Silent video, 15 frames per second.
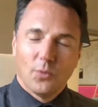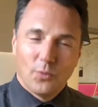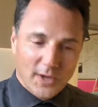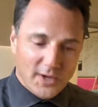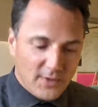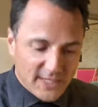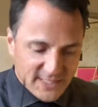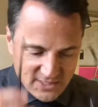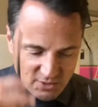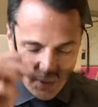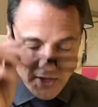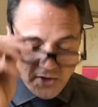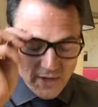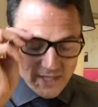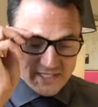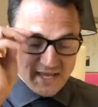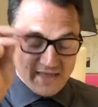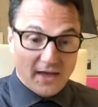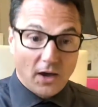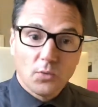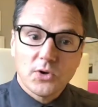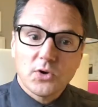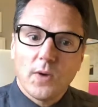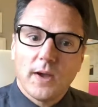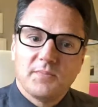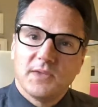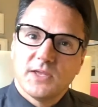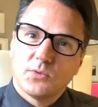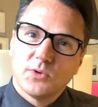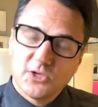Why do I say that? What do I
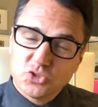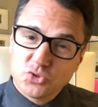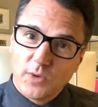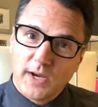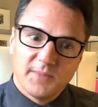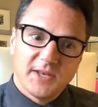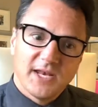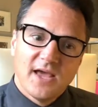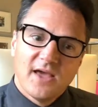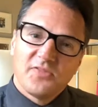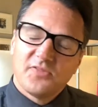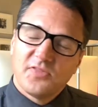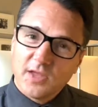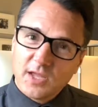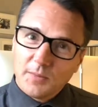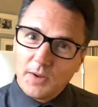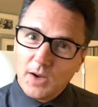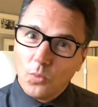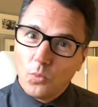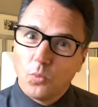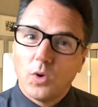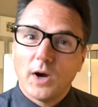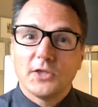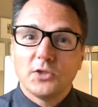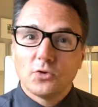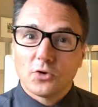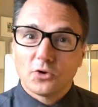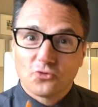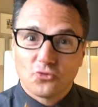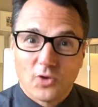mean? Well, here's what I mean. Think about what
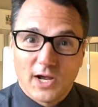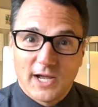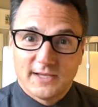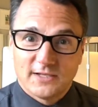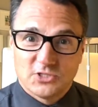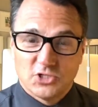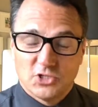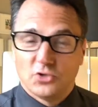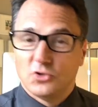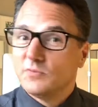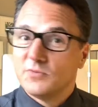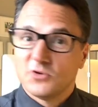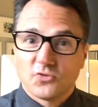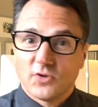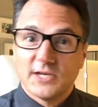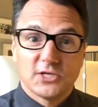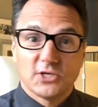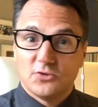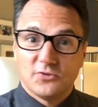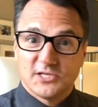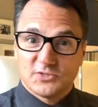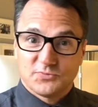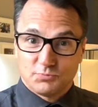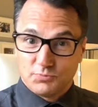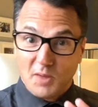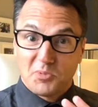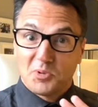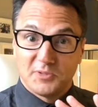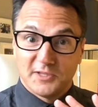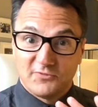you're trying to do. You've been trying to do this
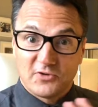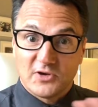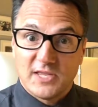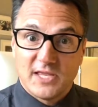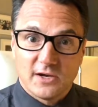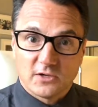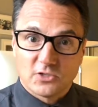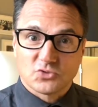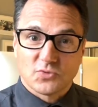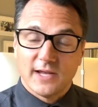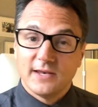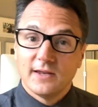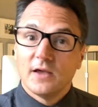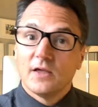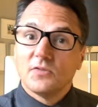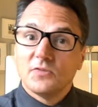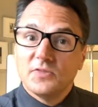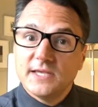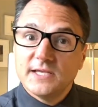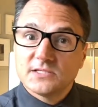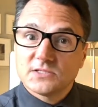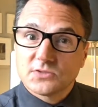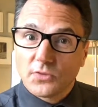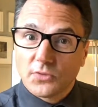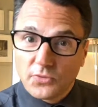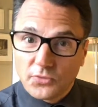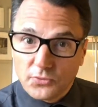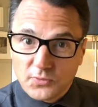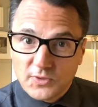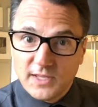probably for years, right? These
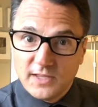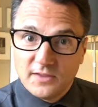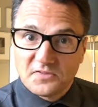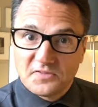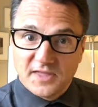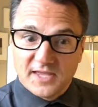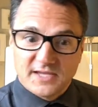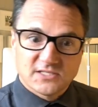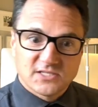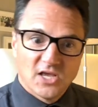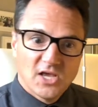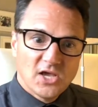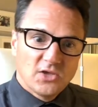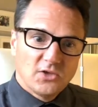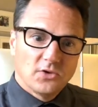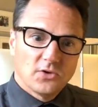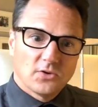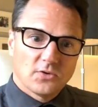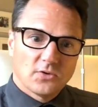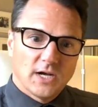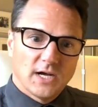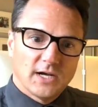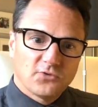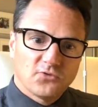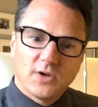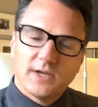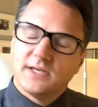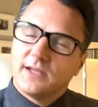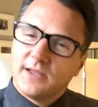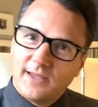3 things. You're
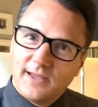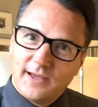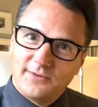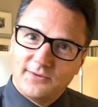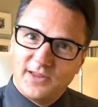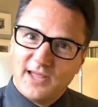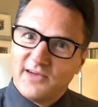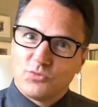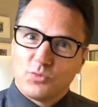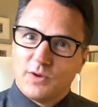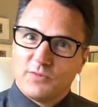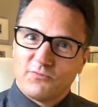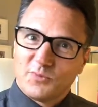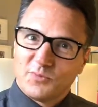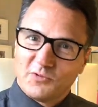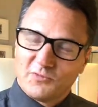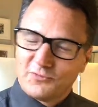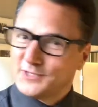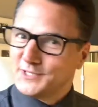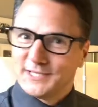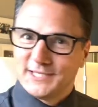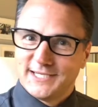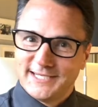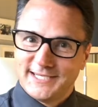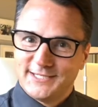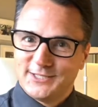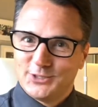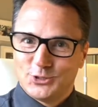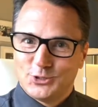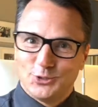trying to get everyone from your front
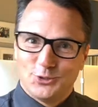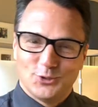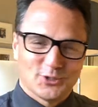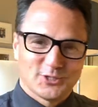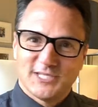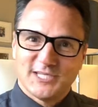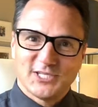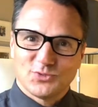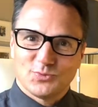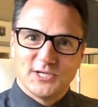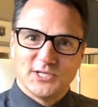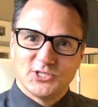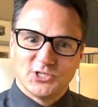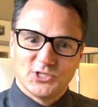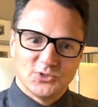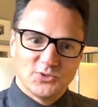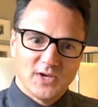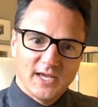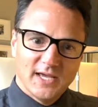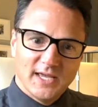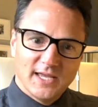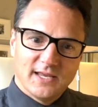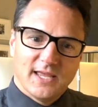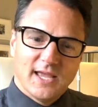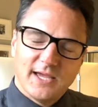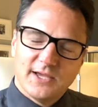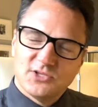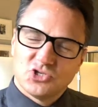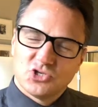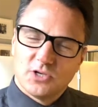line to your C-suite to
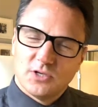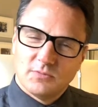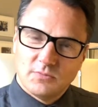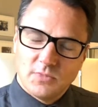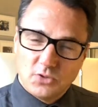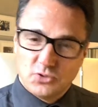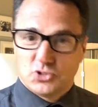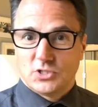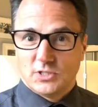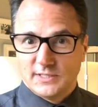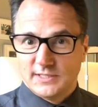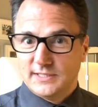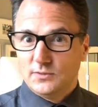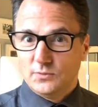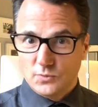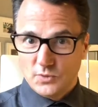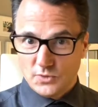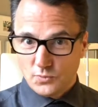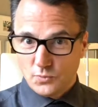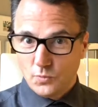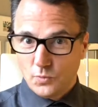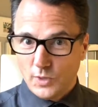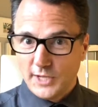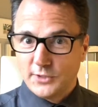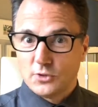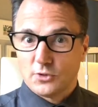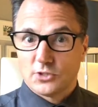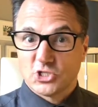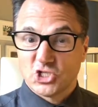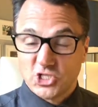engage emotionally with what
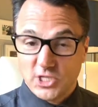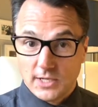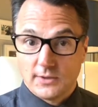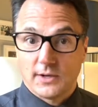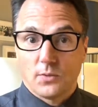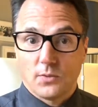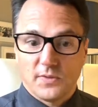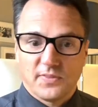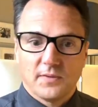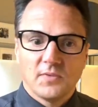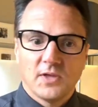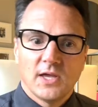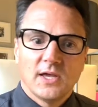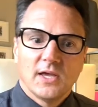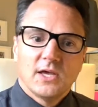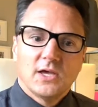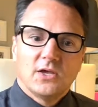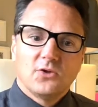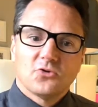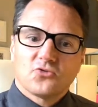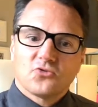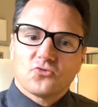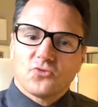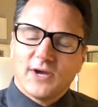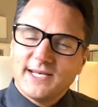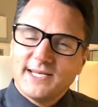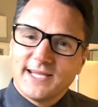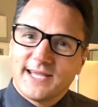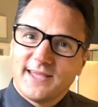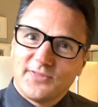you're sharing with them. You're
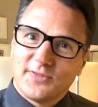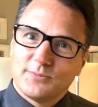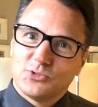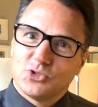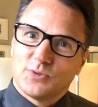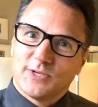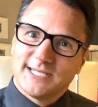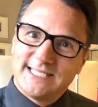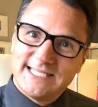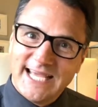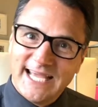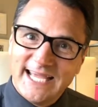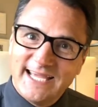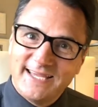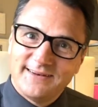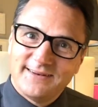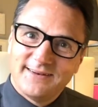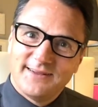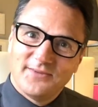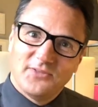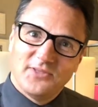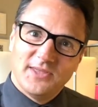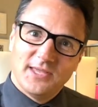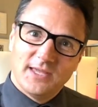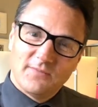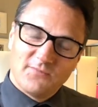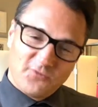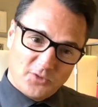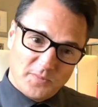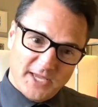trying to get them to retain the
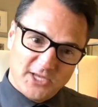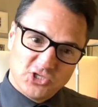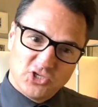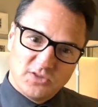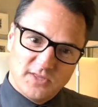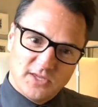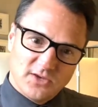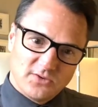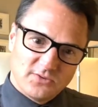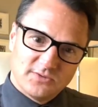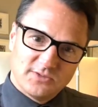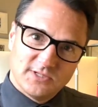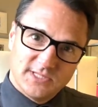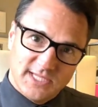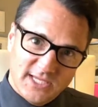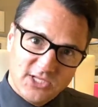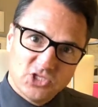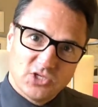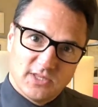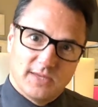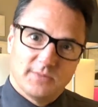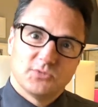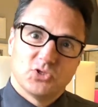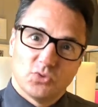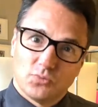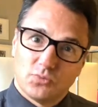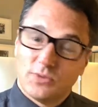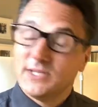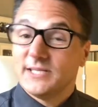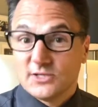information that you're teaching them, to
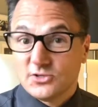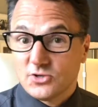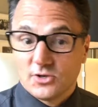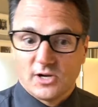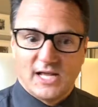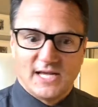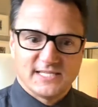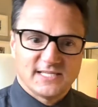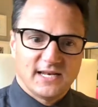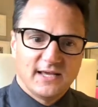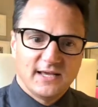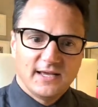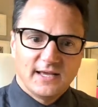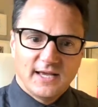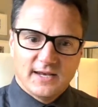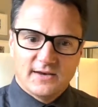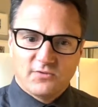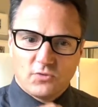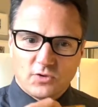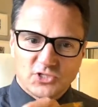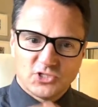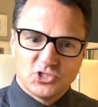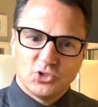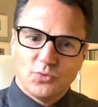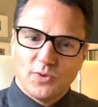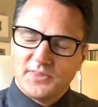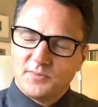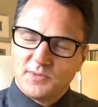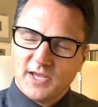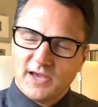really internalize it. And of course, you
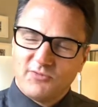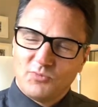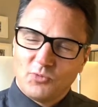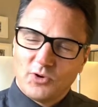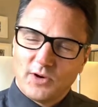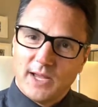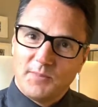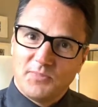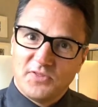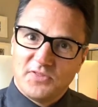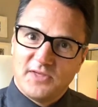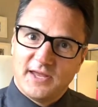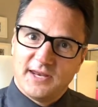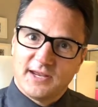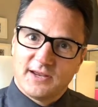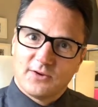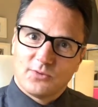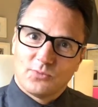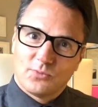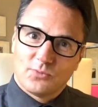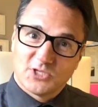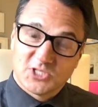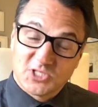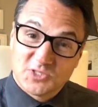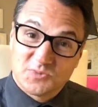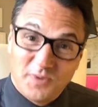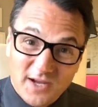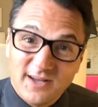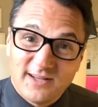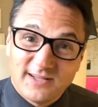want them to have a more empathetic
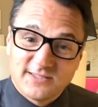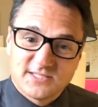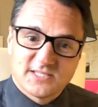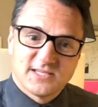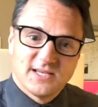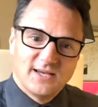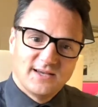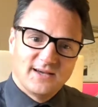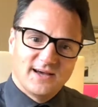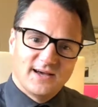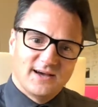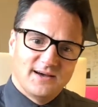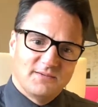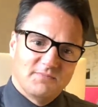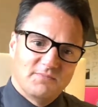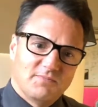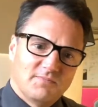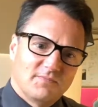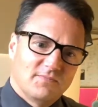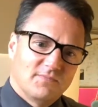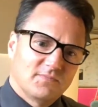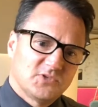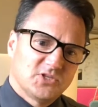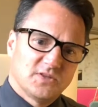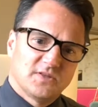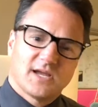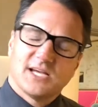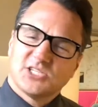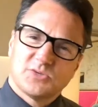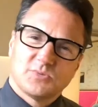response to
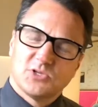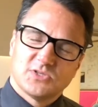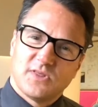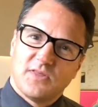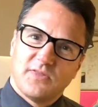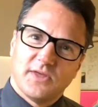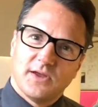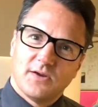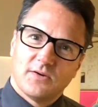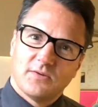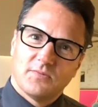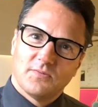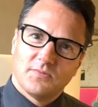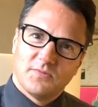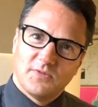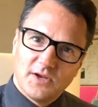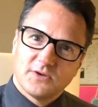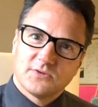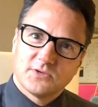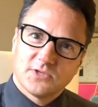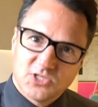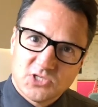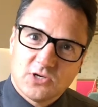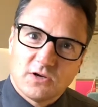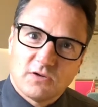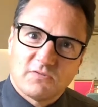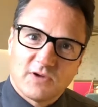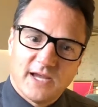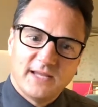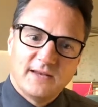the customers that they're there to
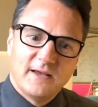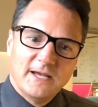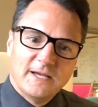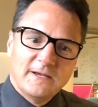serve, right?